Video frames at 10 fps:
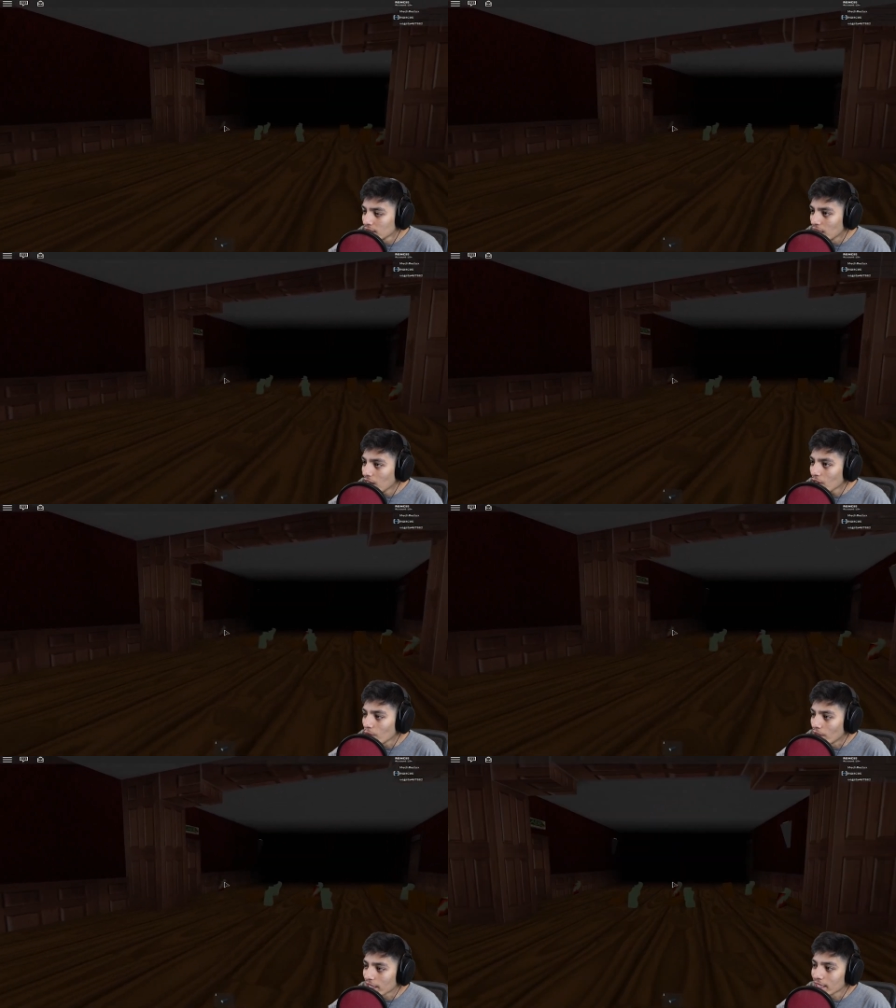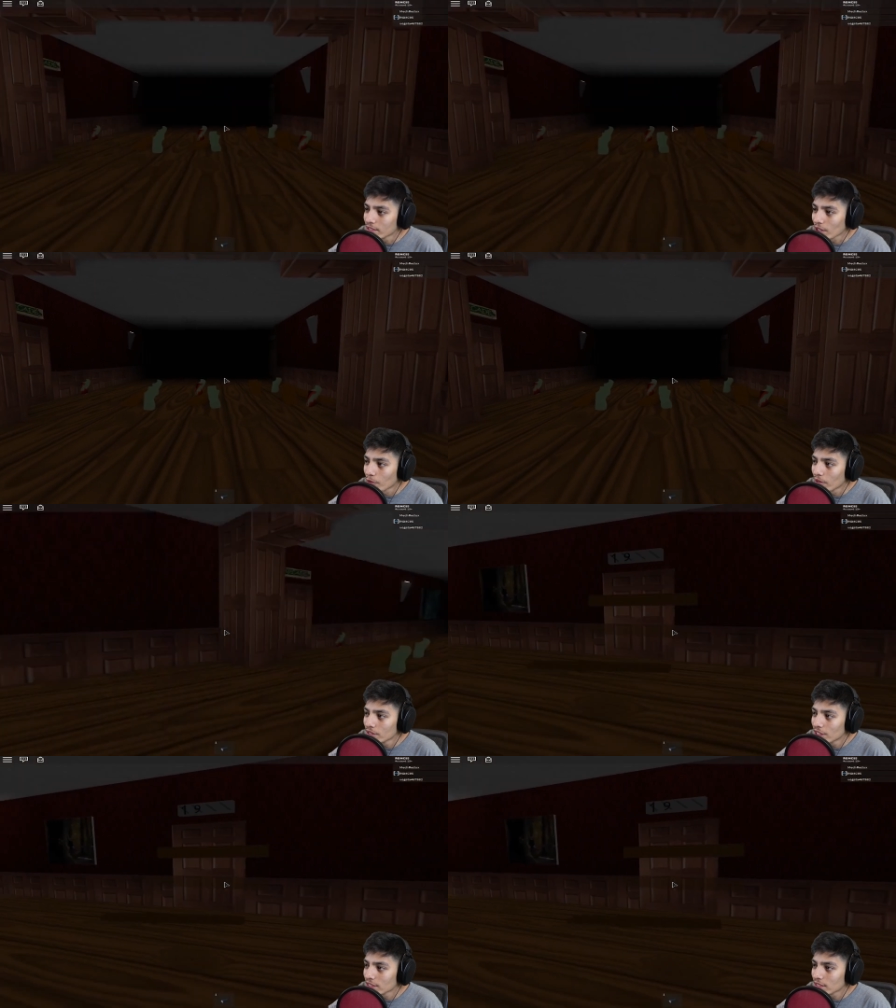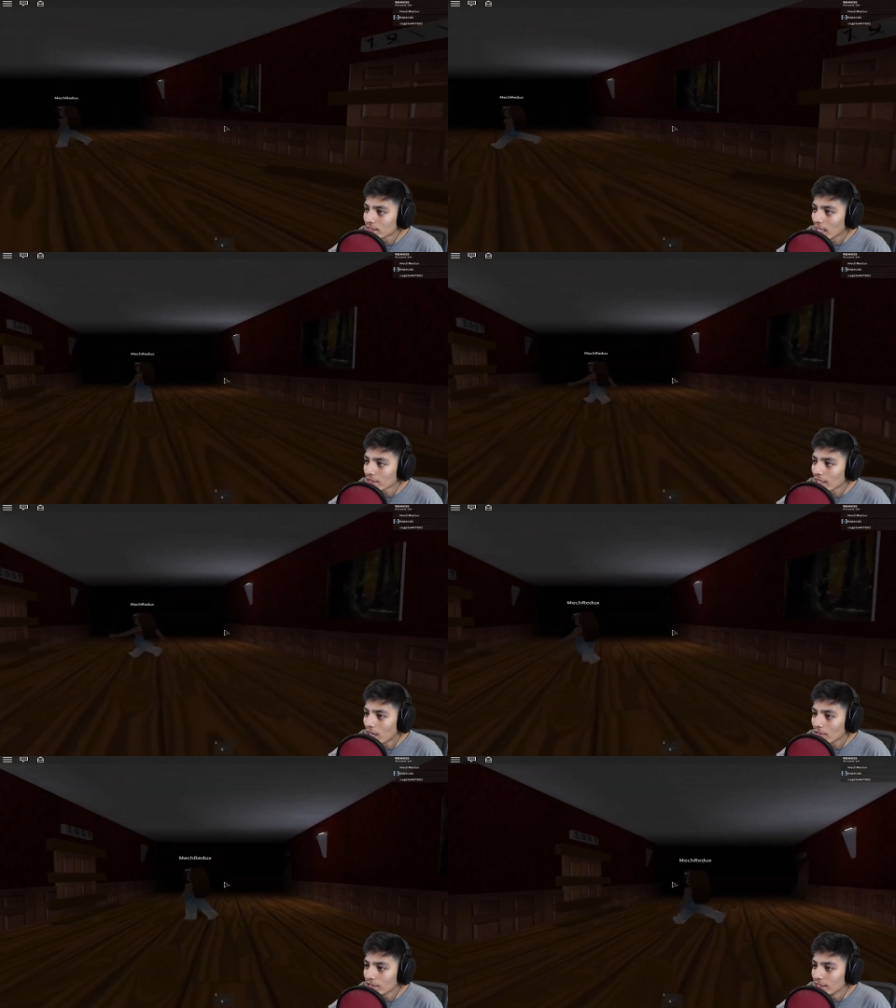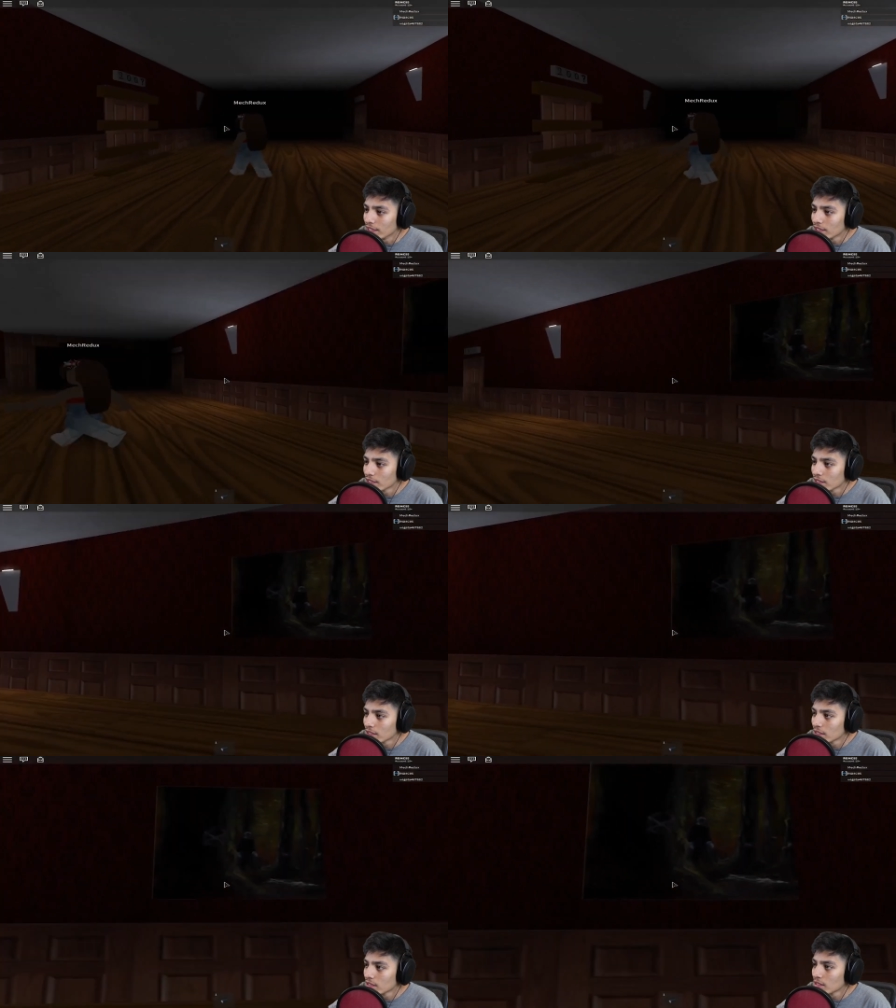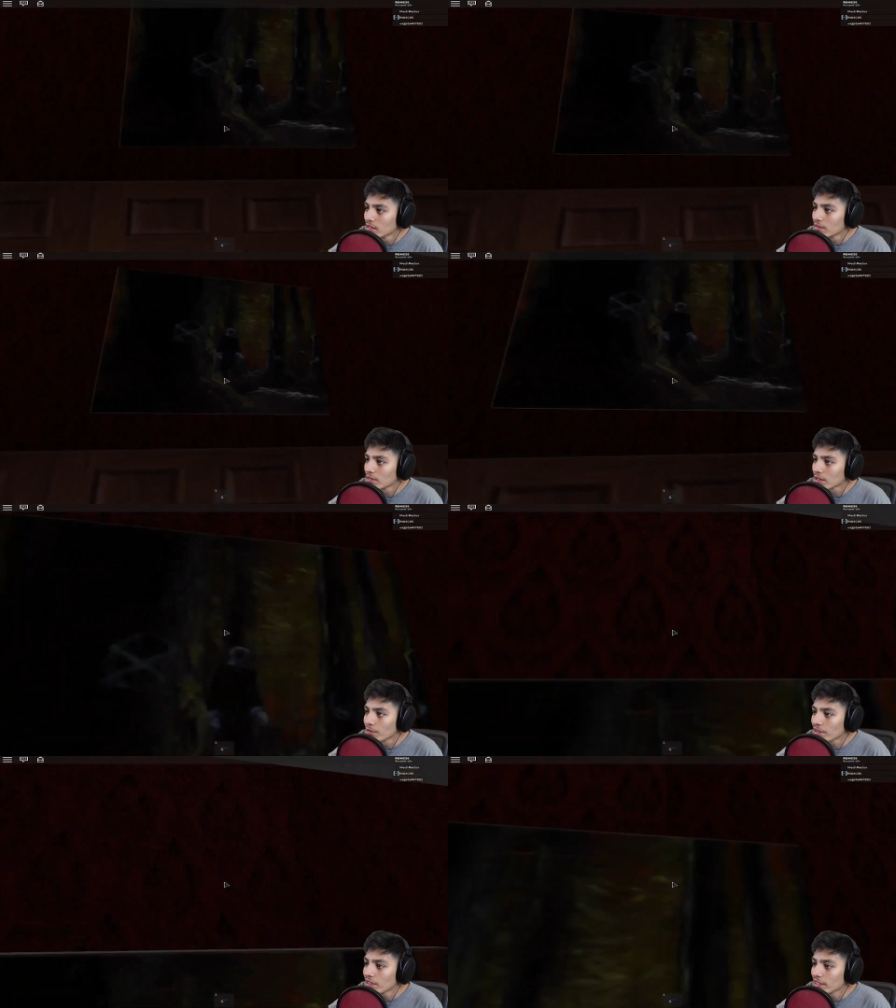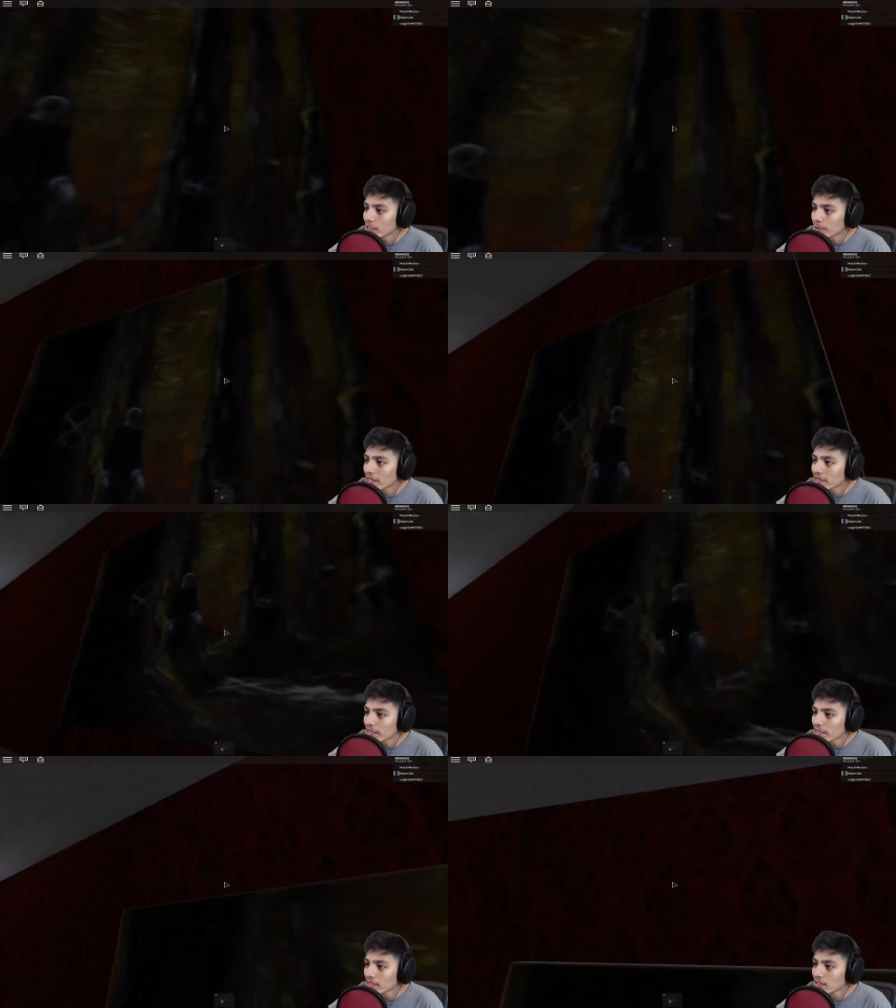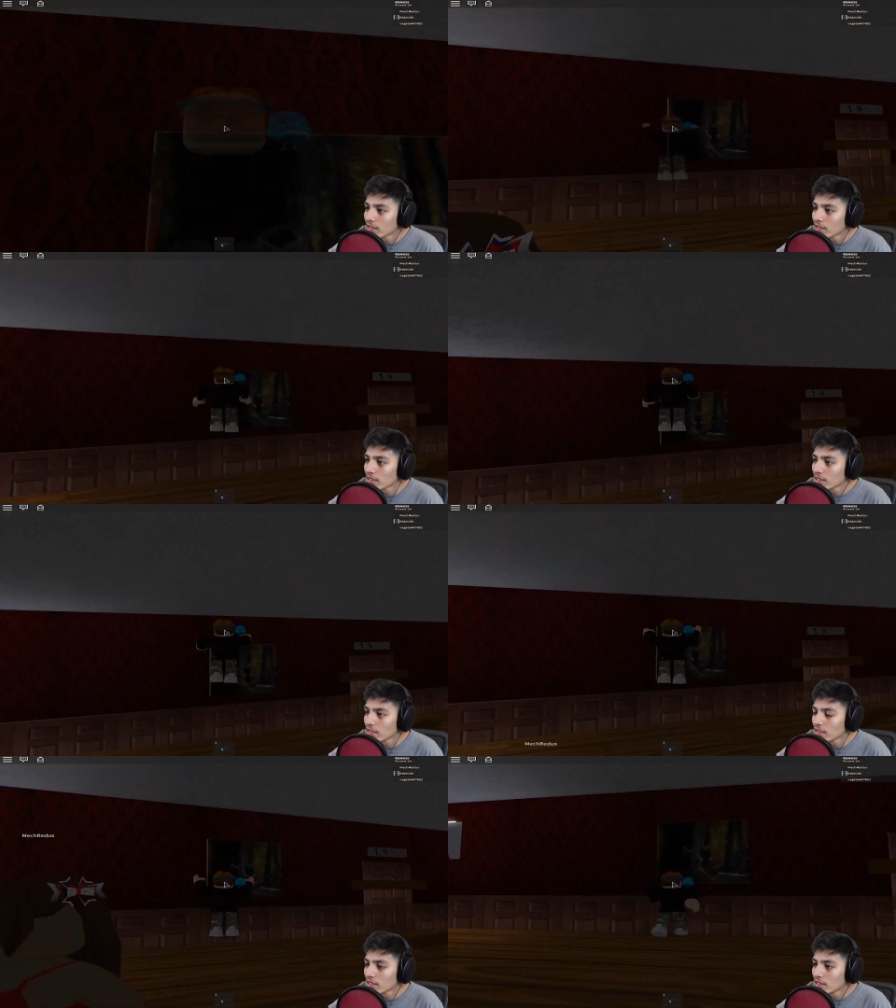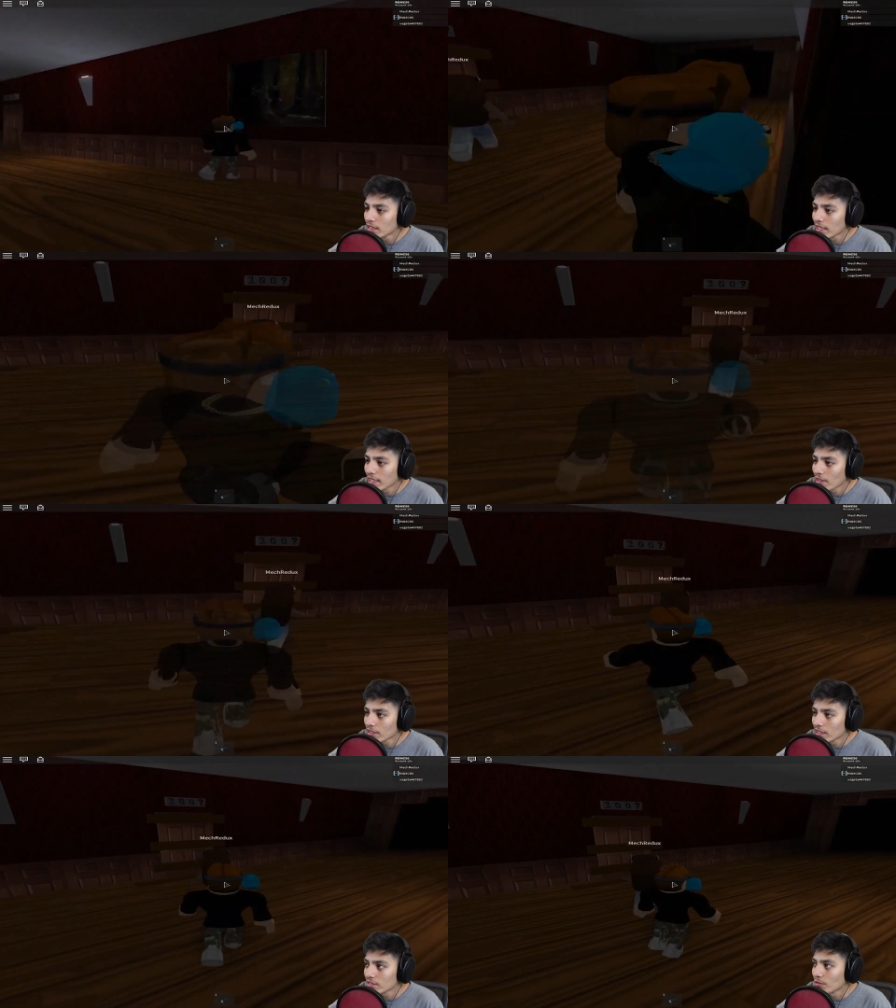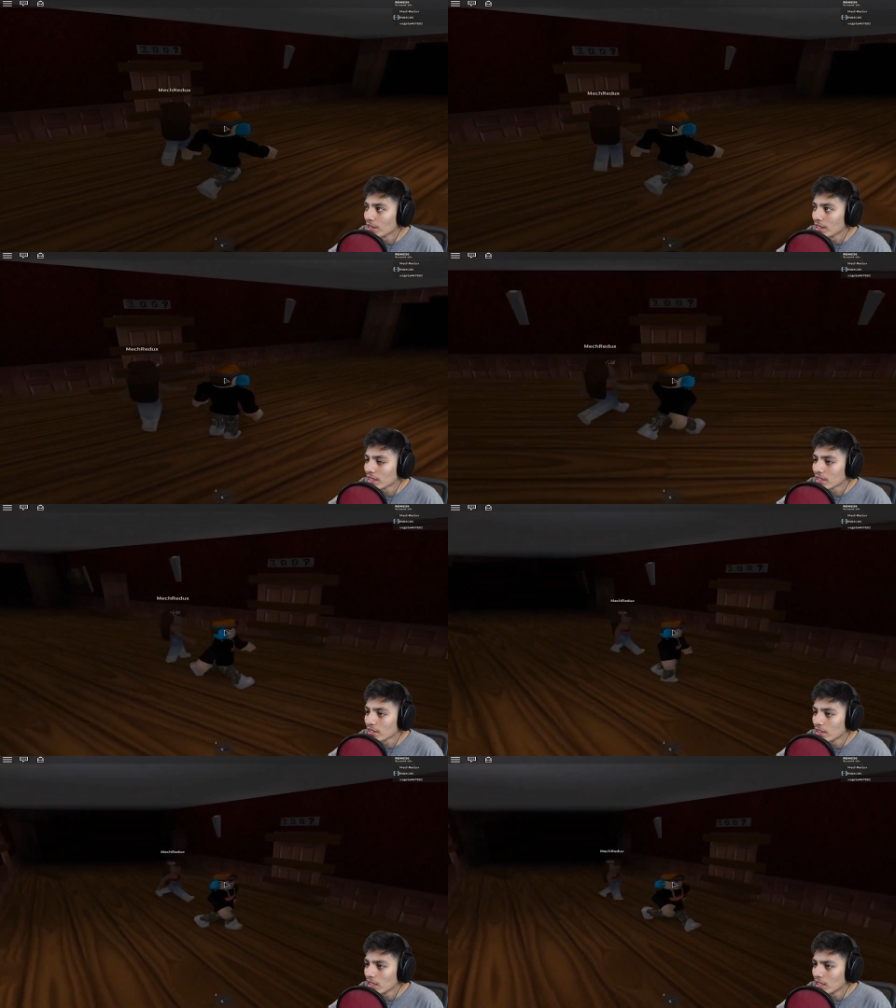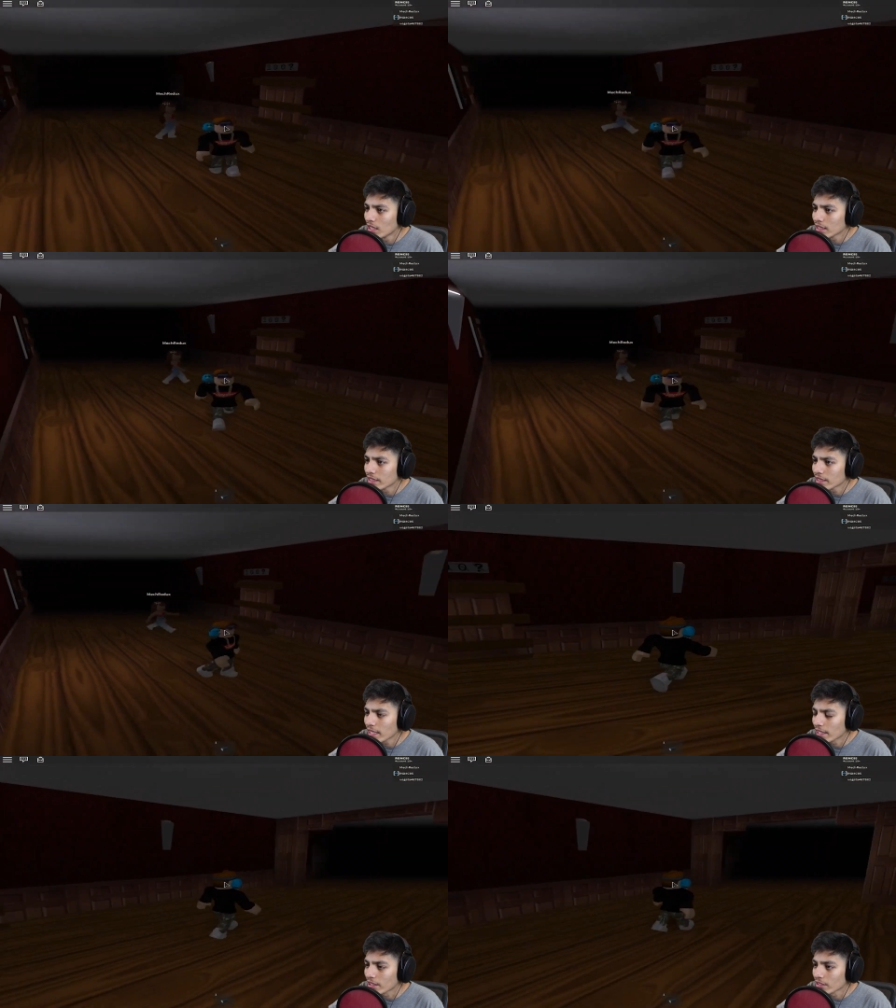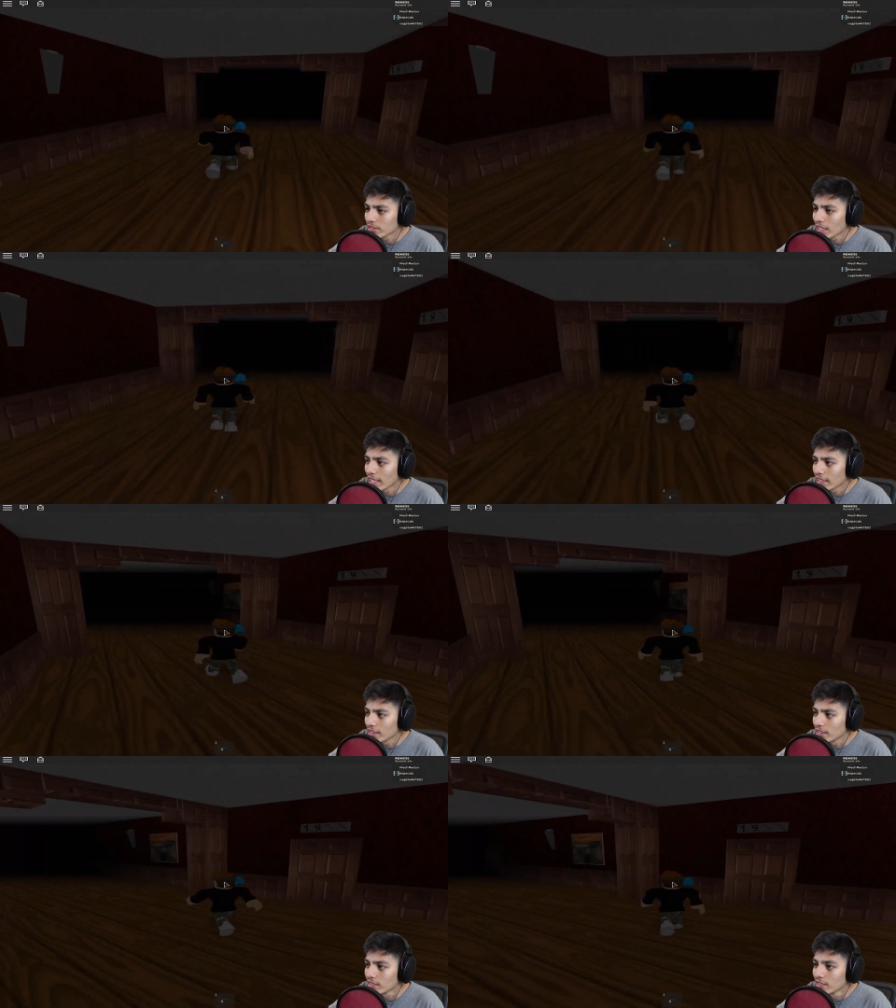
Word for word: Oh, okay, so we're just down the hallway. Can we go in this painting? Okay, that one doesn't work. Uh, I think that girl's lagging.